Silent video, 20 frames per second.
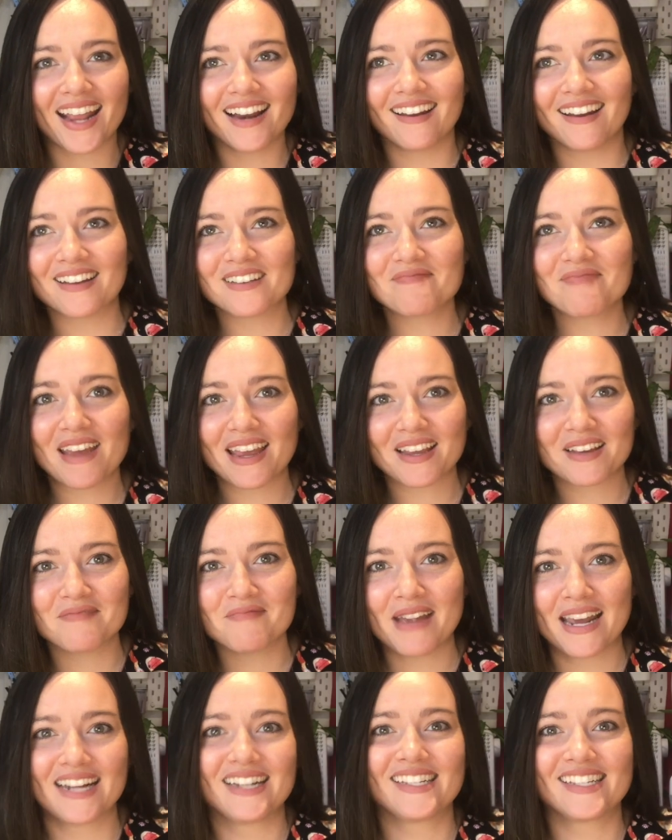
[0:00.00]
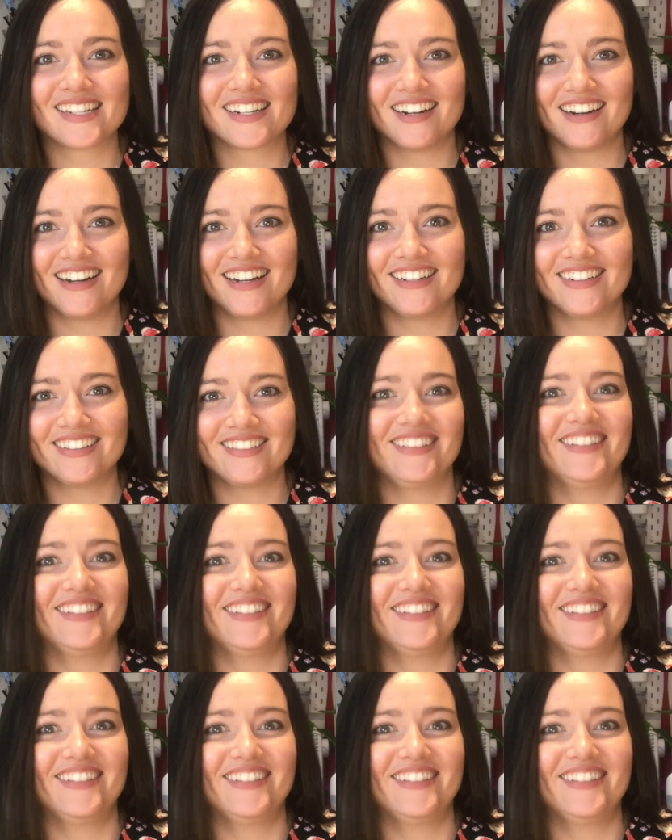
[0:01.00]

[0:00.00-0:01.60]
like pick a mix style,